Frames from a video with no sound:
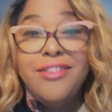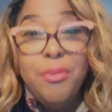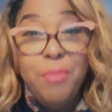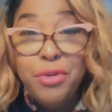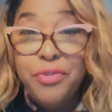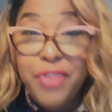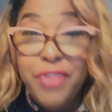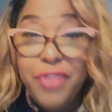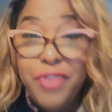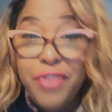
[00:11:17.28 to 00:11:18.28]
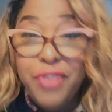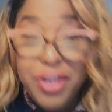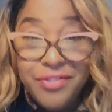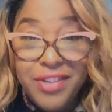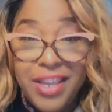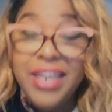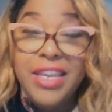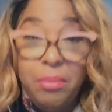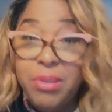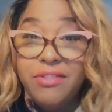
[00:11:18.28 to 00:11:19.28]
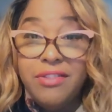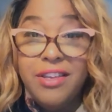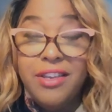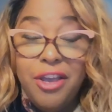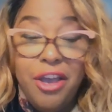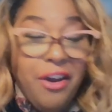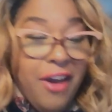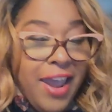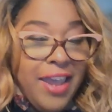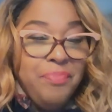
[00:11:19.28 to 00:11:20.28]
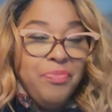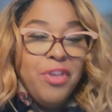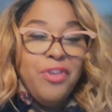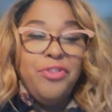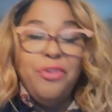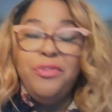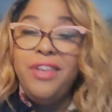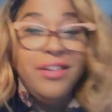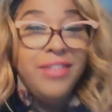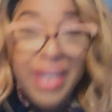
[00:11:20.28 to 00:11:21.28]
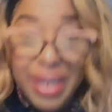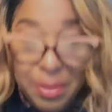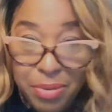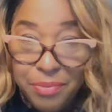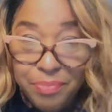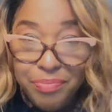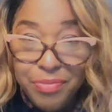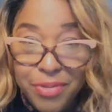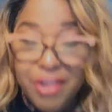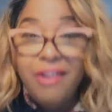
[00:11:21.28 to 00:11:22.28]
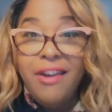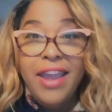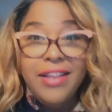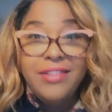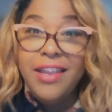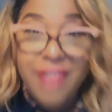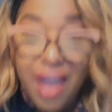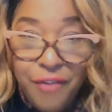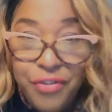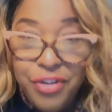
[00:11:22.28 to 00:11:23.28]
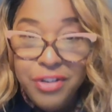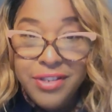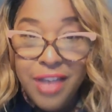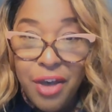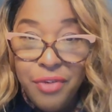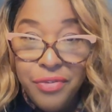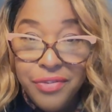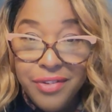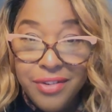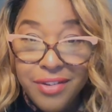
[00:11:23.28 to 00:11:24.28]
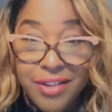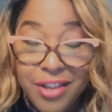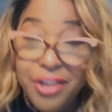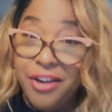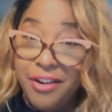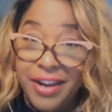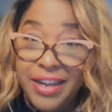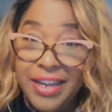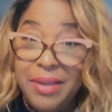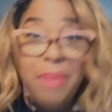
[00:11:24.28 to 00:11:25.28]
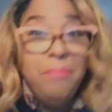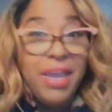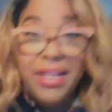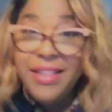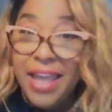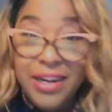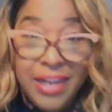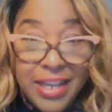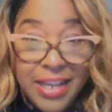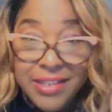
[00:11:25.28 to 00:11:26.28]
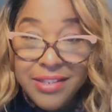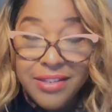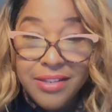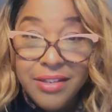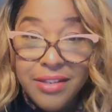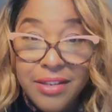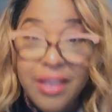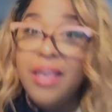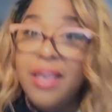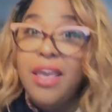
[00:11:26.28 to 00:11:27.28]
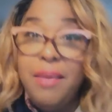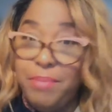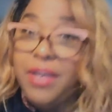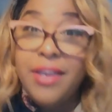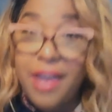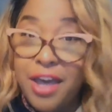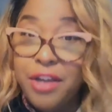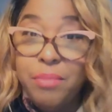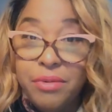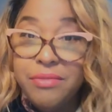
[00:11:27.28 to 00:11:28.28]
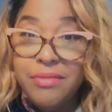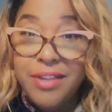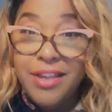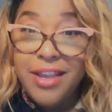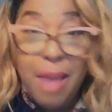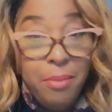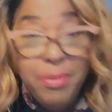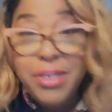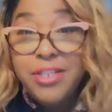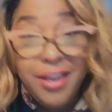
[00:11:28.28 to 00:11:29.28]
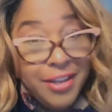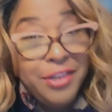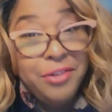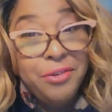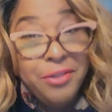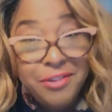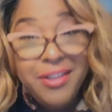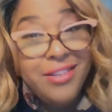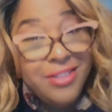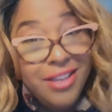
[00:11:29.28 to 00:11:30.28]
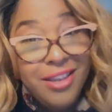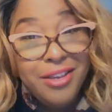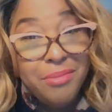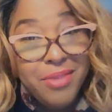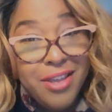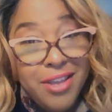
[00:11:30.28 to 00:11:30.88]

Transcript: to motivate yourself and get busy. All right. So dig deep. All right. Take time for yourself. All right. Make that list and be accountable. I'm going to be checking in on you. Yes, I am.